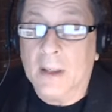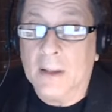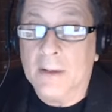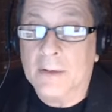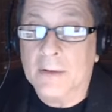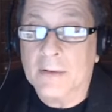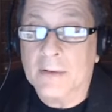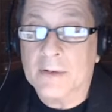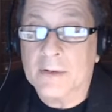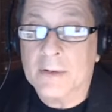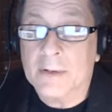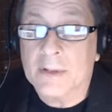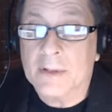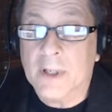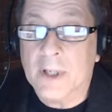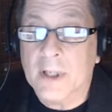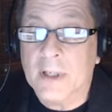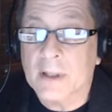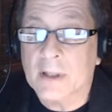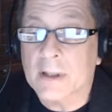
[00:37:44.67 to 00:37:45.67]
Other
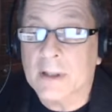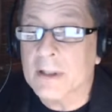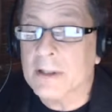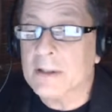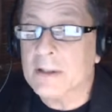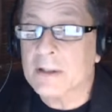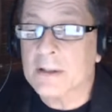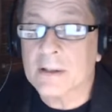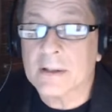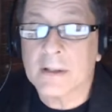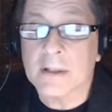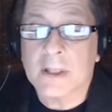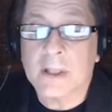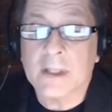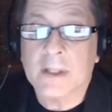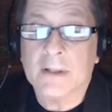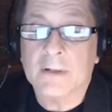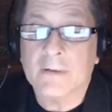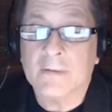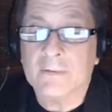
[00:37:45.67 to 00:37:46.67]
state
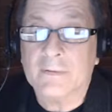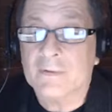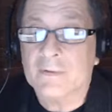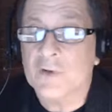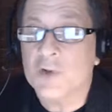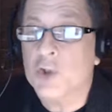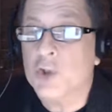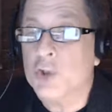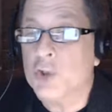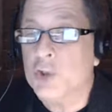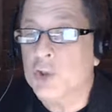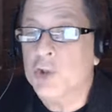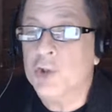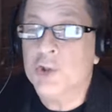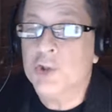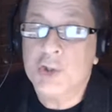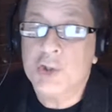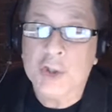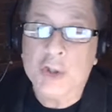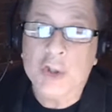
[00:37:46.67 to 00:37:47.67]
legislative
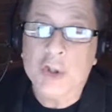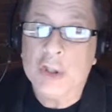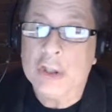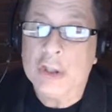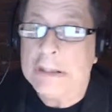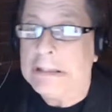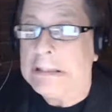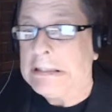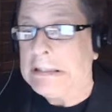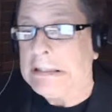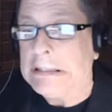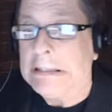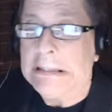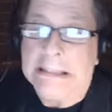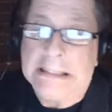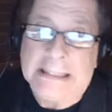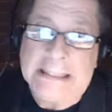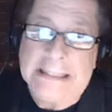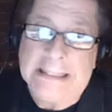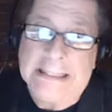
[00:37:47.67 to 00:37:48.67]

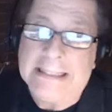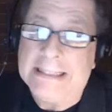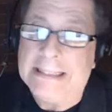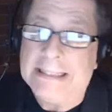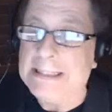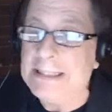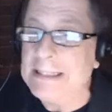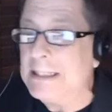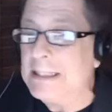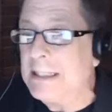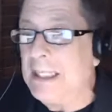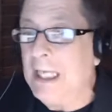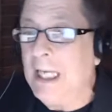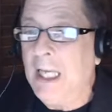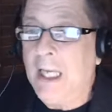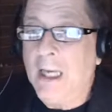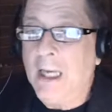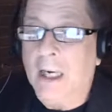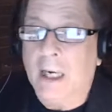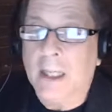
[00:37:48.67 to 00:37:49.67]
news.
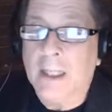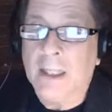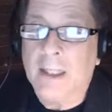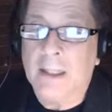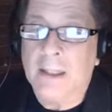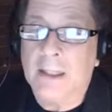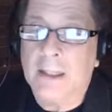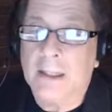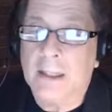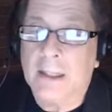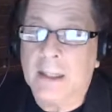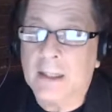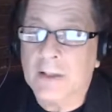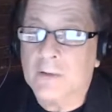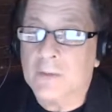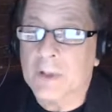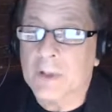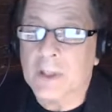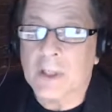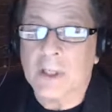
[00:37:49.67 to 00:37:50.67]
I
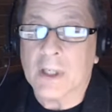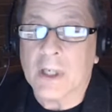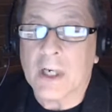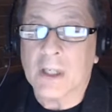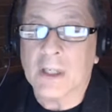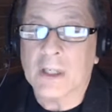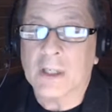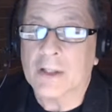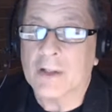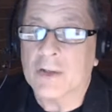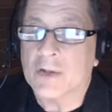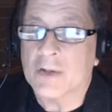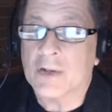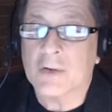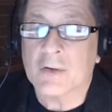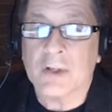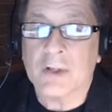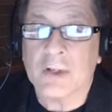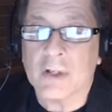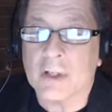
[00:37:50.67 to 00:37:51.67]
guess we can kind of
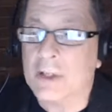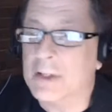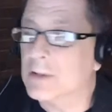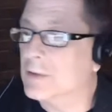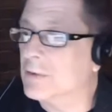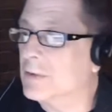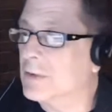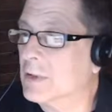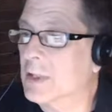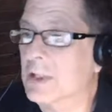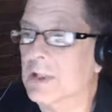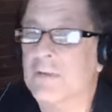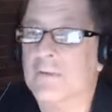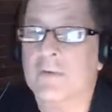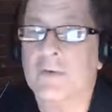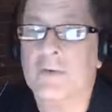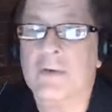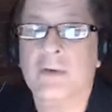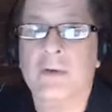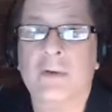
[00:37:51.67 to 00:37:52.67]
consider it
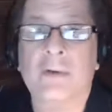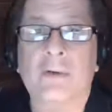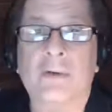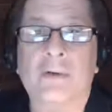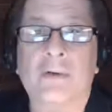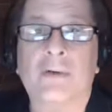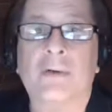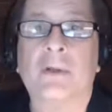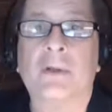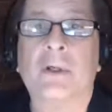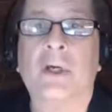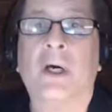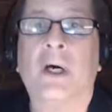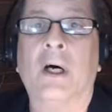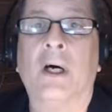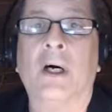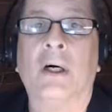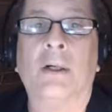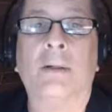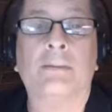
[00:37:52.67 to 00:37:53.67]
legislative news.
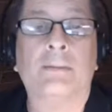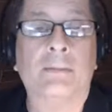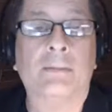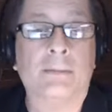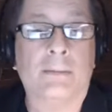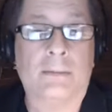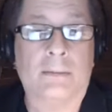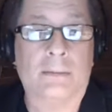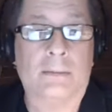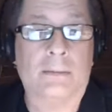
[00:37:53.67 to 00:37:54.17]
I'm